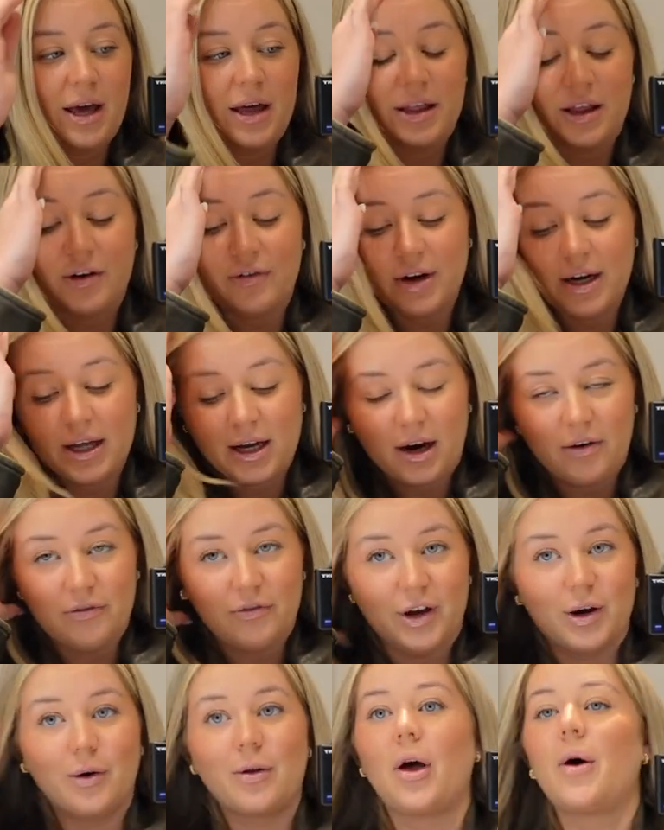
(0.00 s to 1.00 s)
They're really
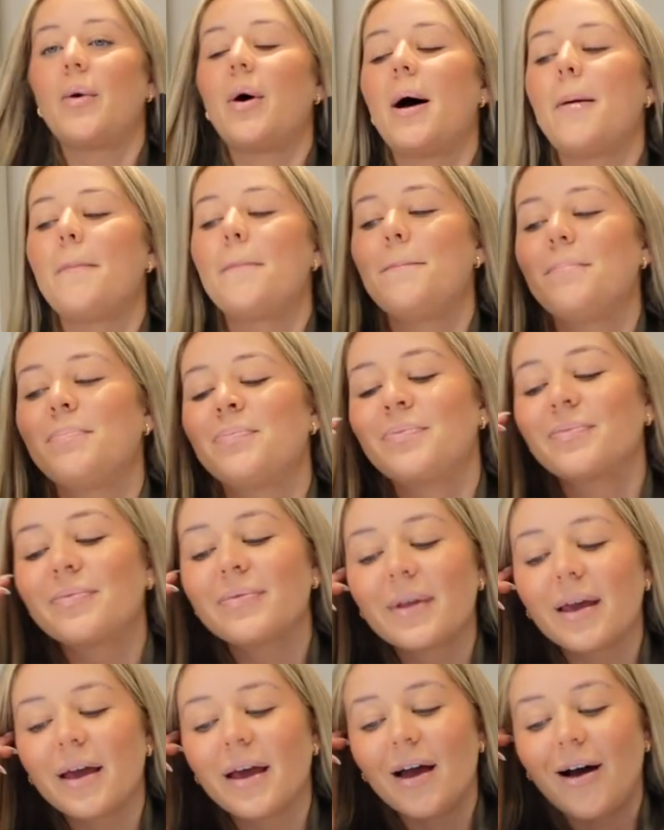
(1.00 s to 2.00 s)
comfy, although
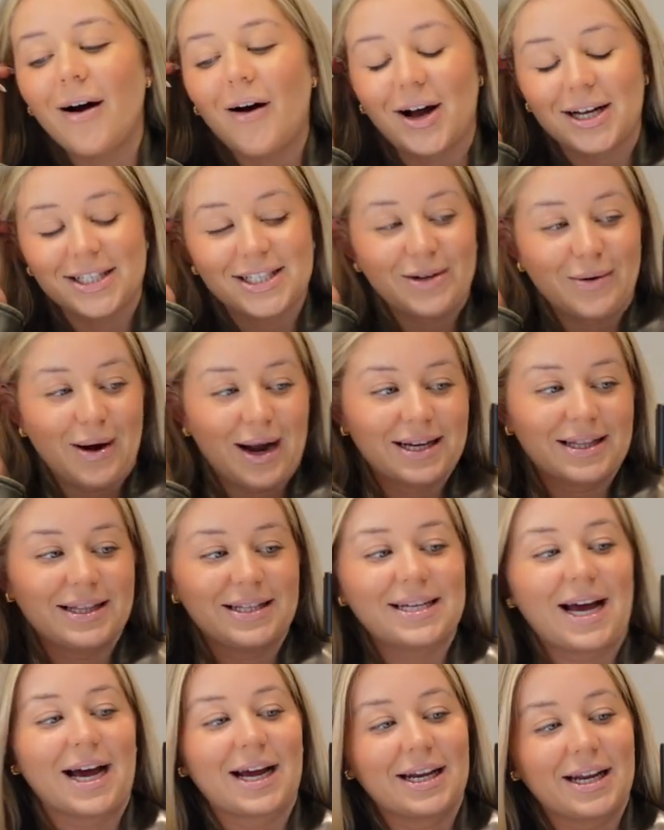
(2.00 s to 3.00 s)
I still had them
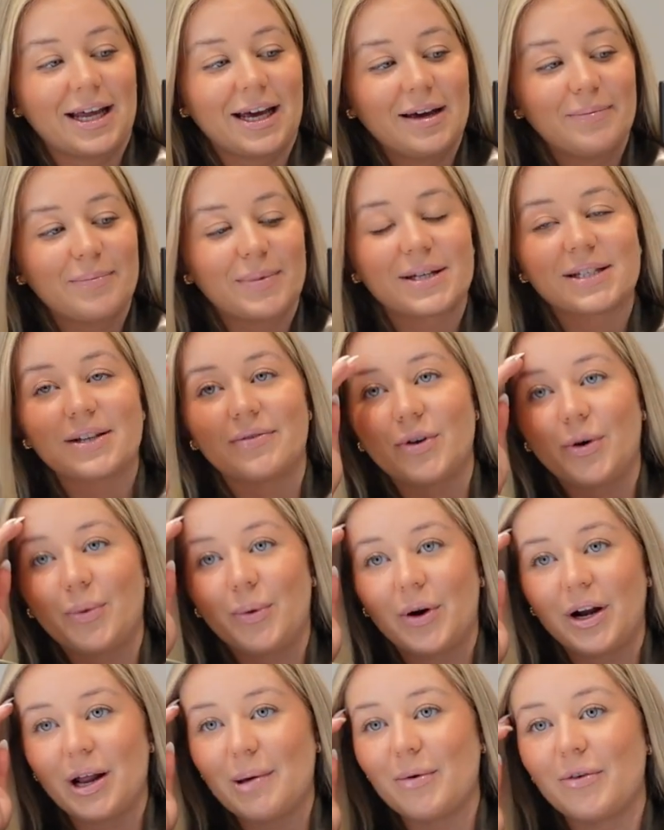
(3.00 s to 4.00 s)
tagging it because I've not
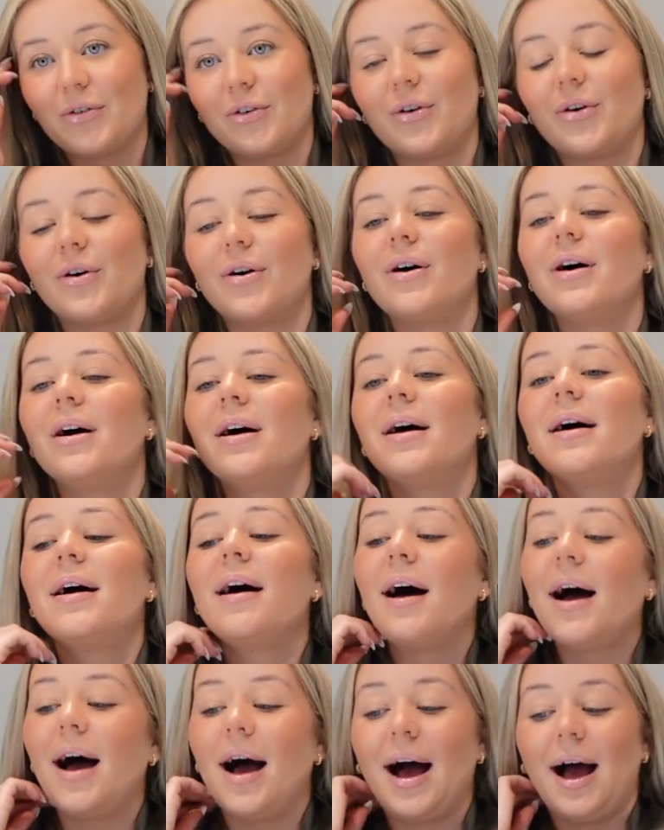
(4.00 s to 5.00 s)
worn it before.
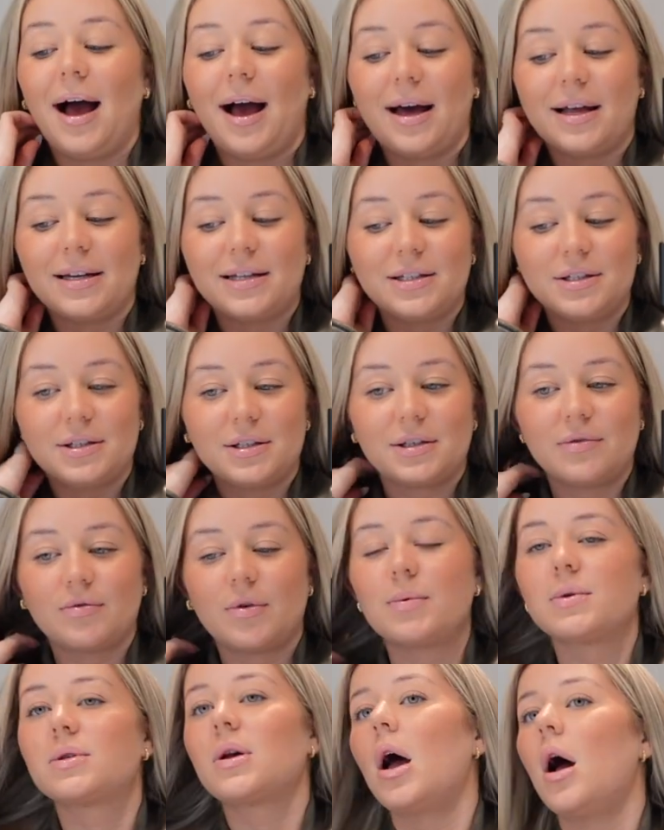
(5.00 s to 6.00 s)
And
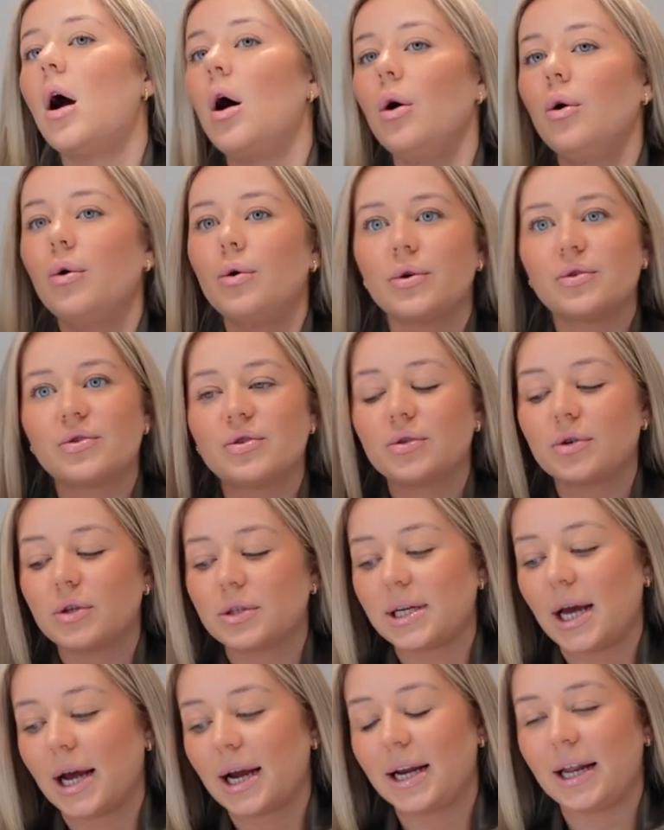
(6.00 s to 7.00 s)
Rob was like, oh, you've still got
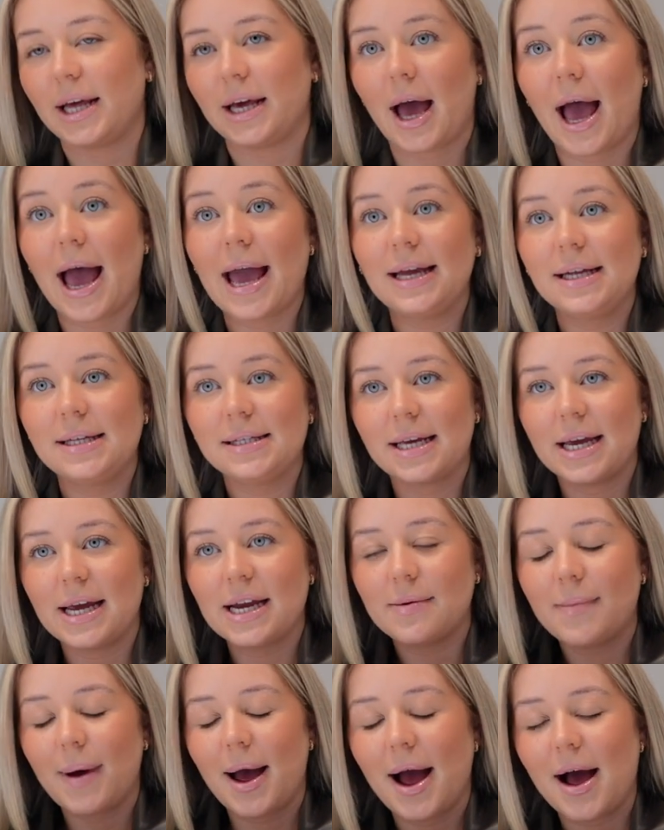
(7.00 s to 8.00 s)
the tag in it,
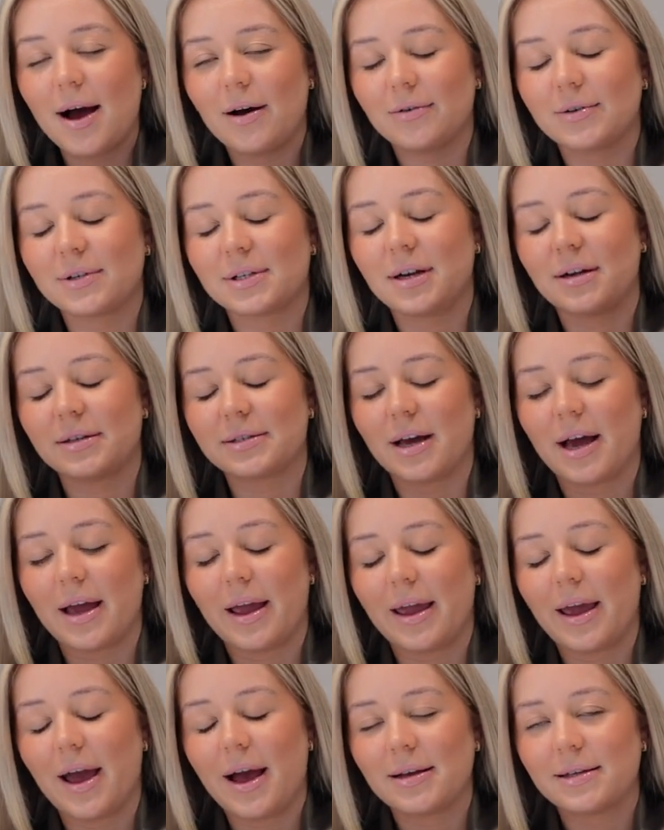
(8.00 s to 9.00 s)
£18. And I was like,
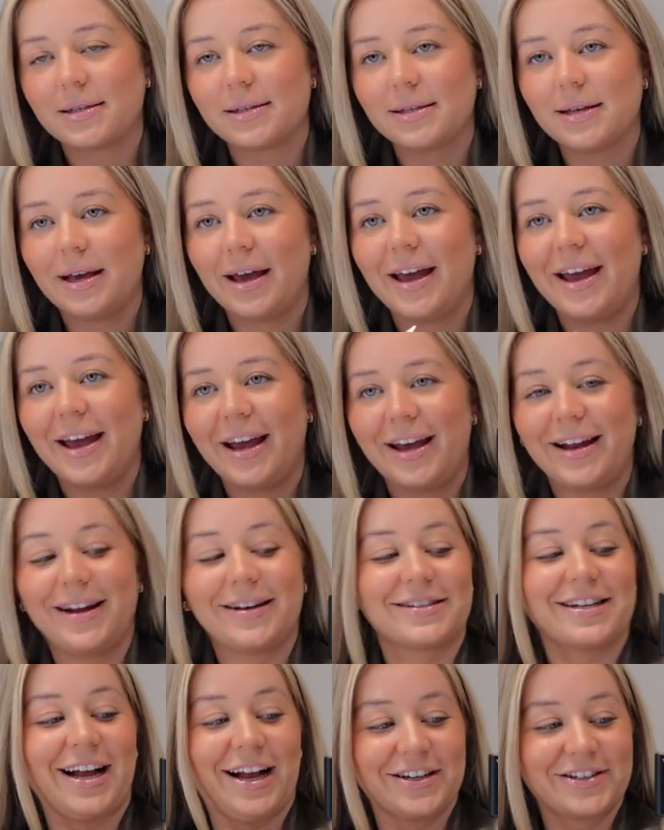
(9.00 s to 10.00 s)
yes, he
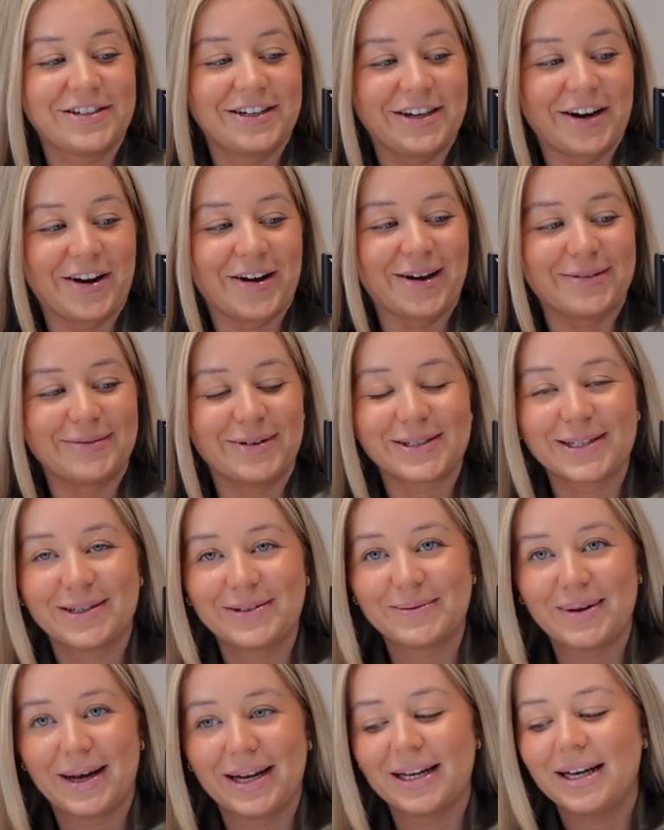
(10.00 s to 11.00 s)
doesn't actually know how much I
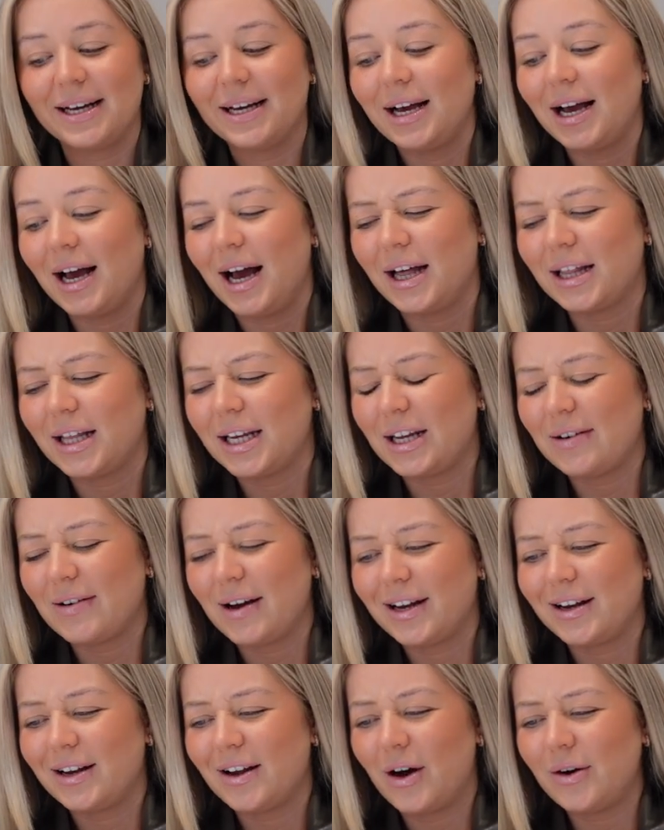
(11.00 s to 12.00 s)
spent. And then he
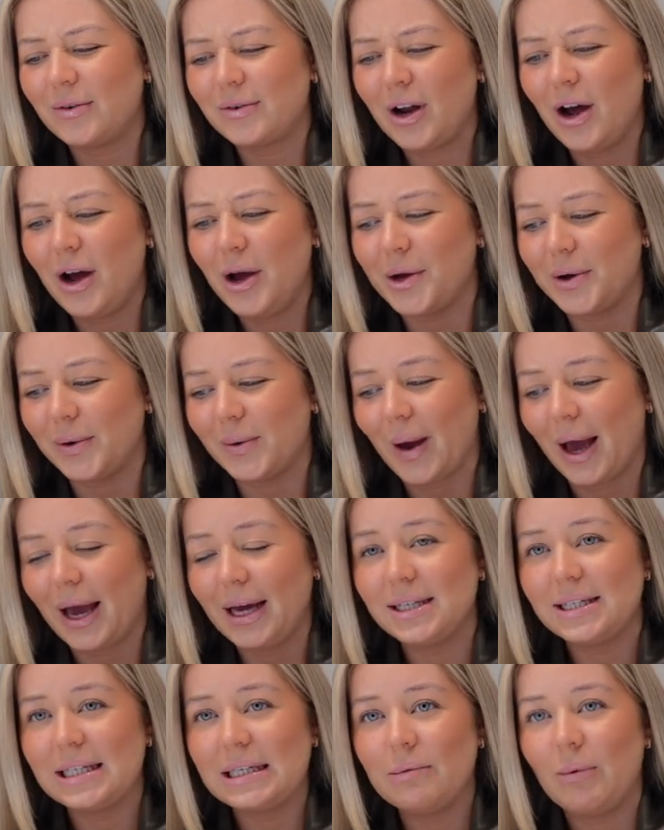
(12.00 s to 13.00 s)
went, oh no,
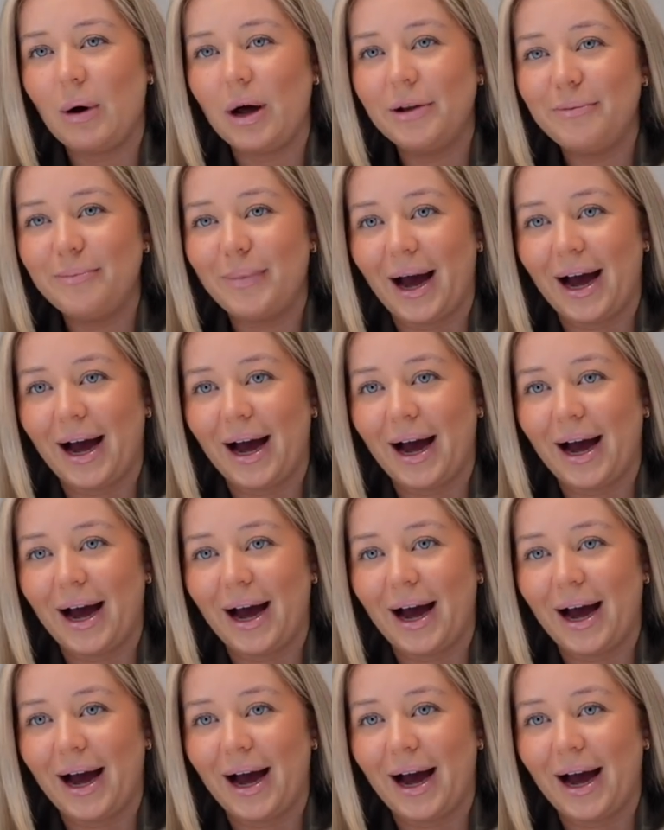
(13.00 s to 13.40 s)
£81.